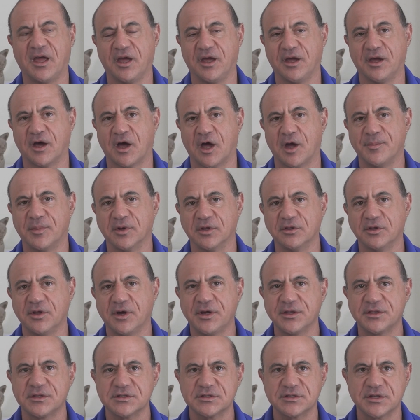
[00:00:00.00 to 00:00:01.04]
AI, but
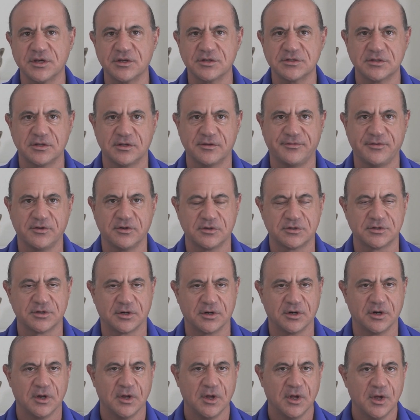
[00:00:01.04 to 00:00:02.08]
look at the skills of the
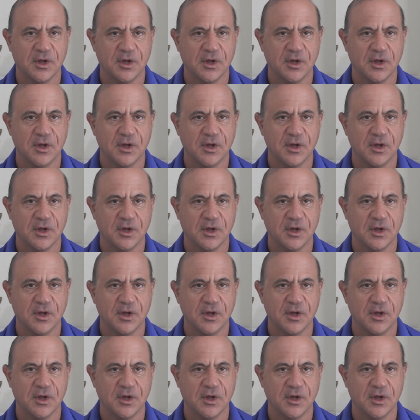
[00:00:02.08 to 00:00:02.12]
future.